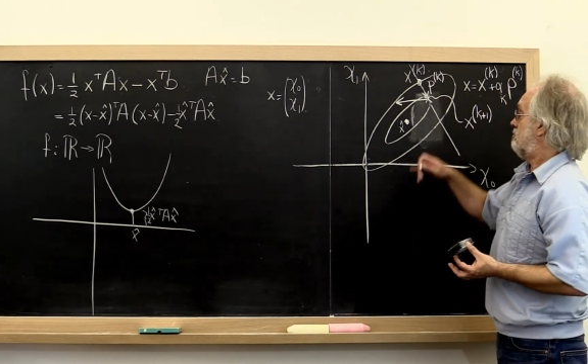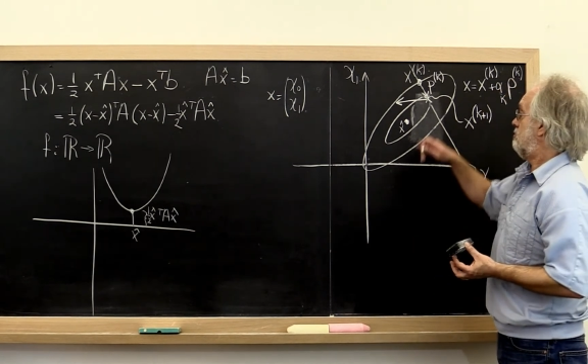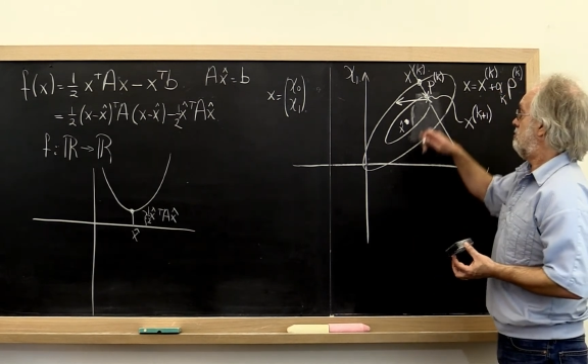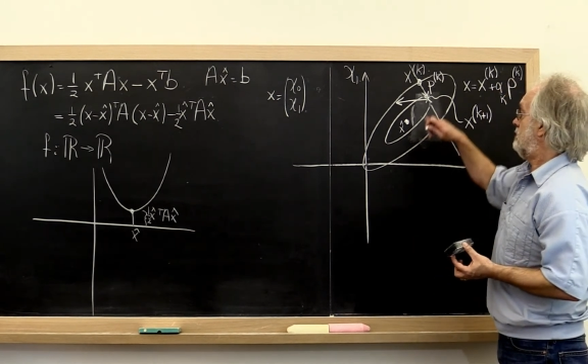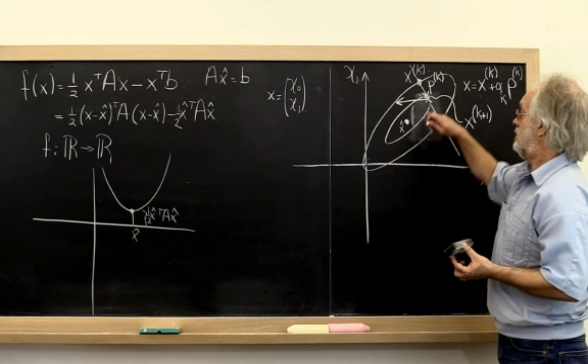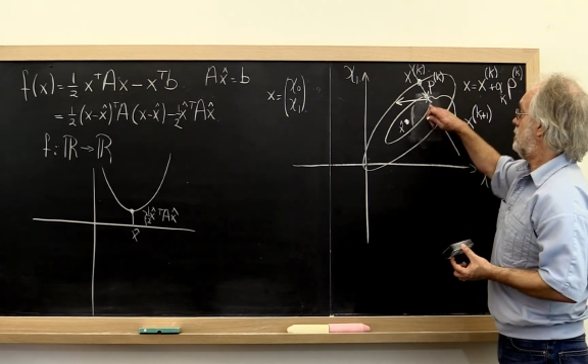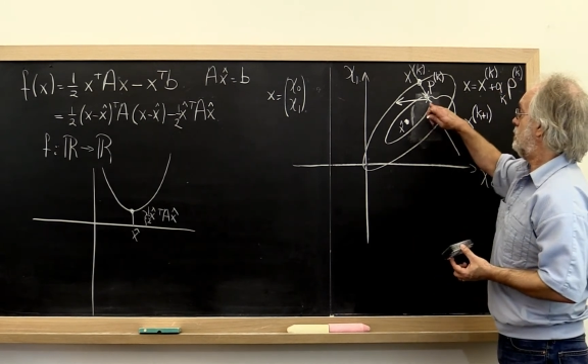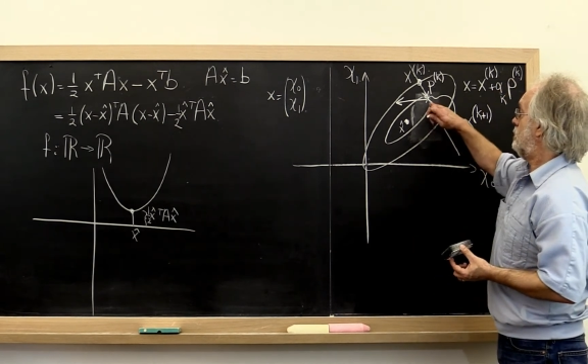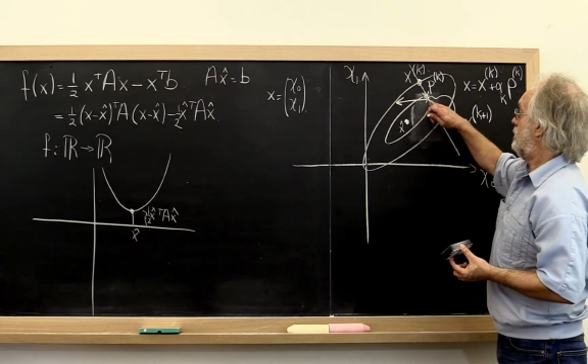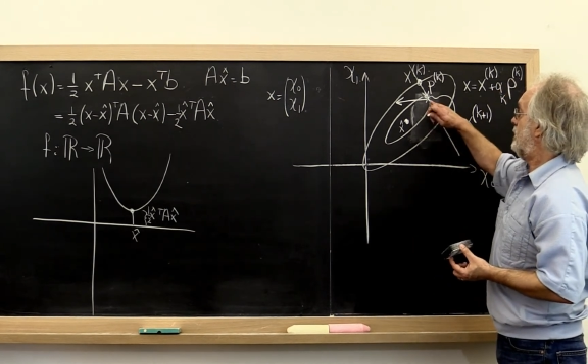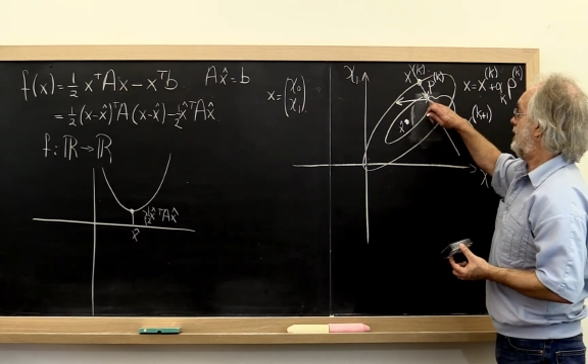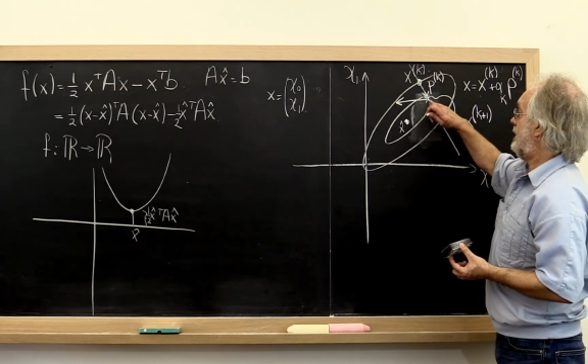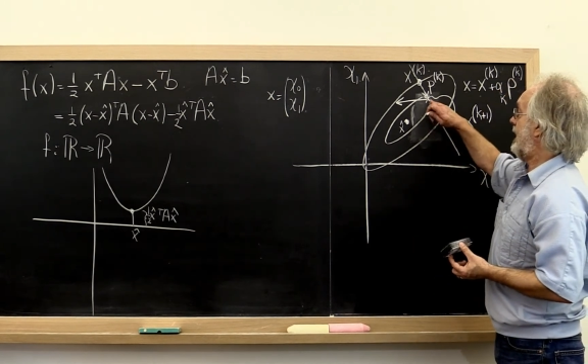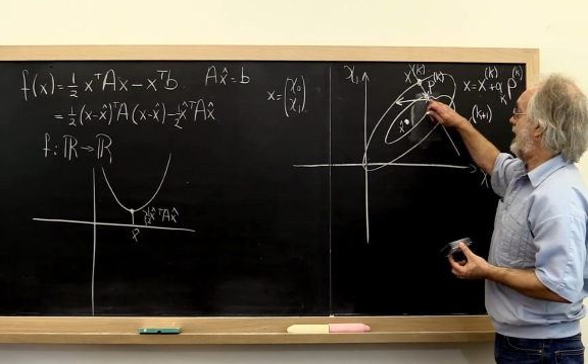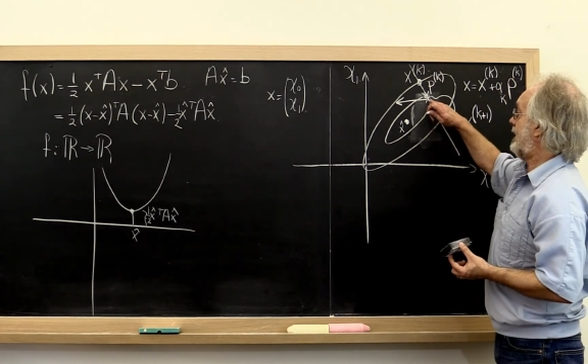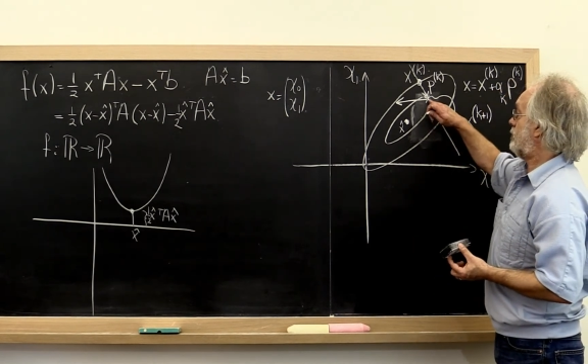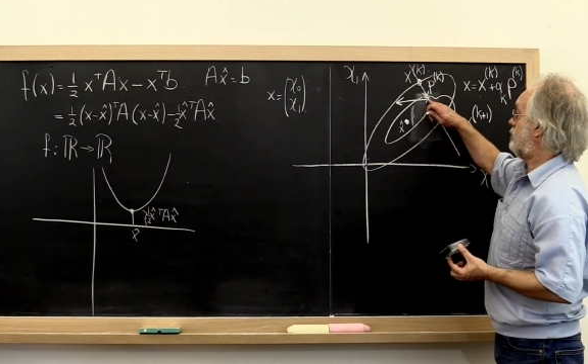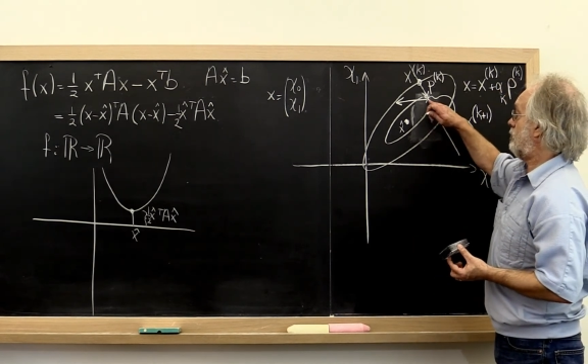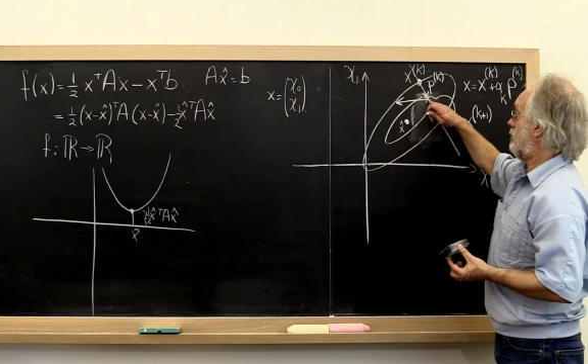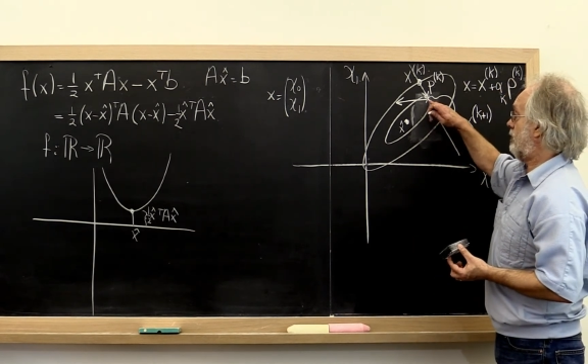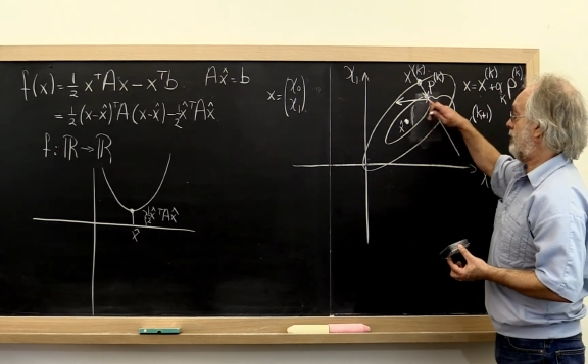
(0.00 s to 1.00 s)
you know, that
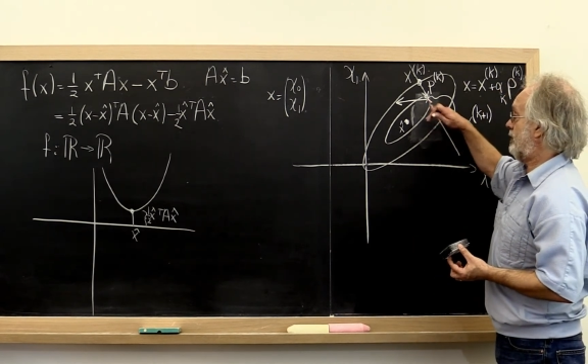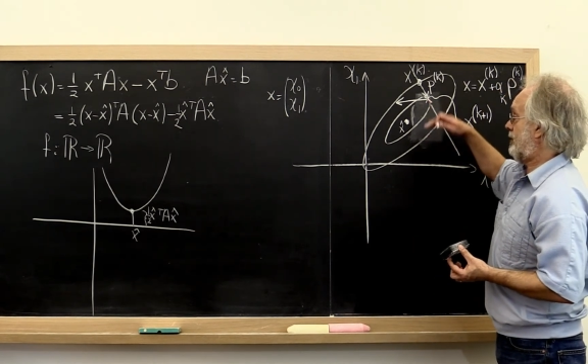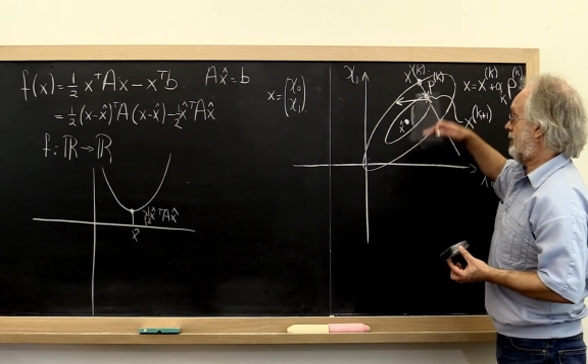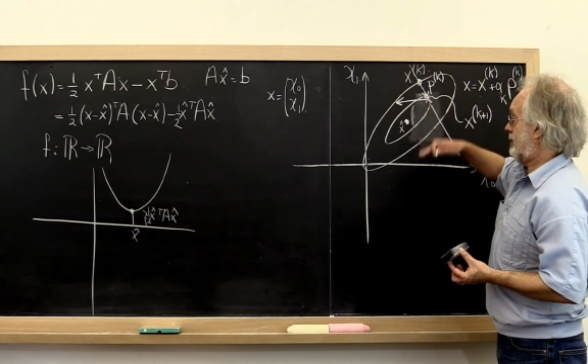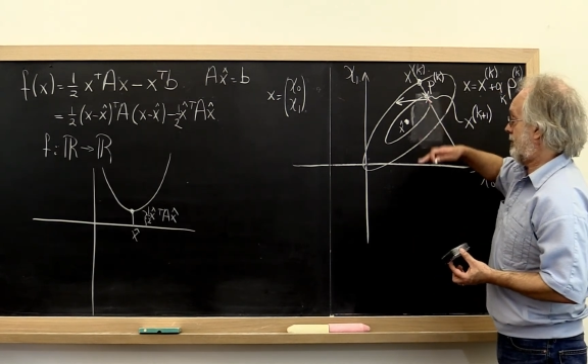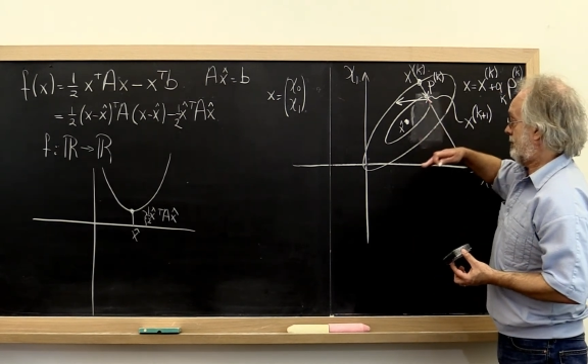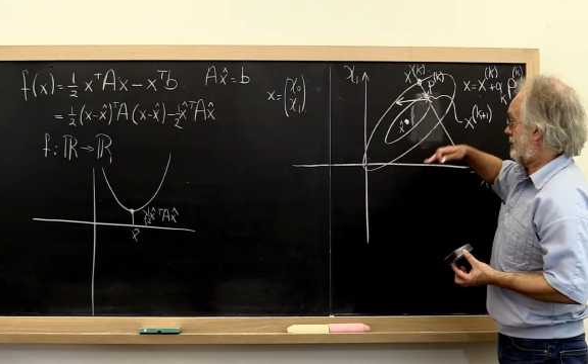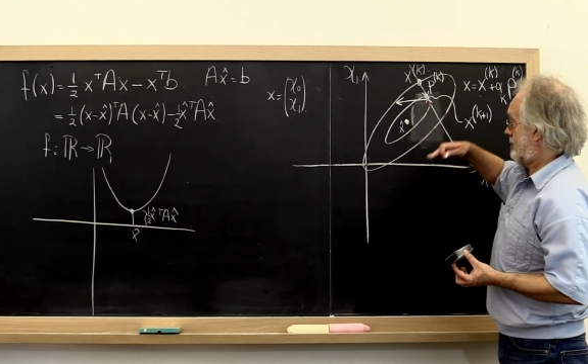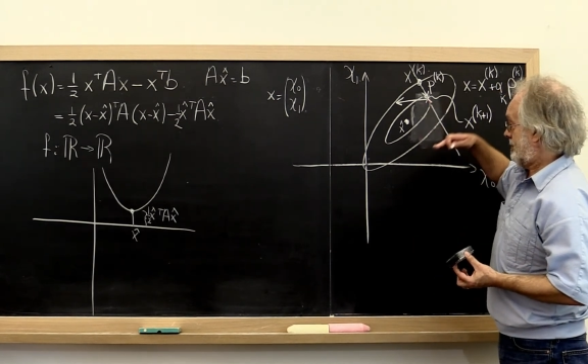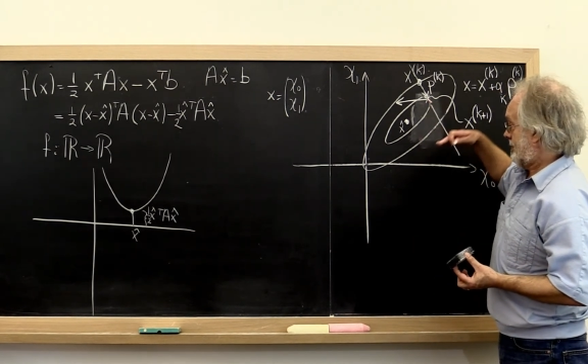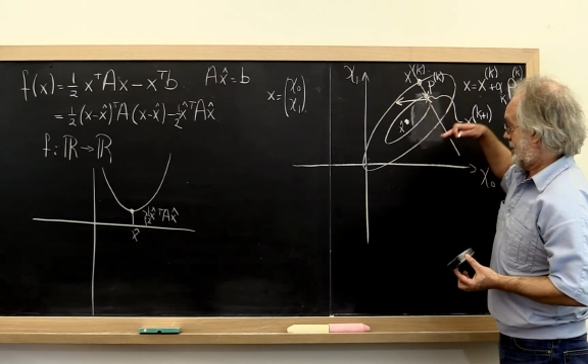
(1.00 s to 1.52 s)
actually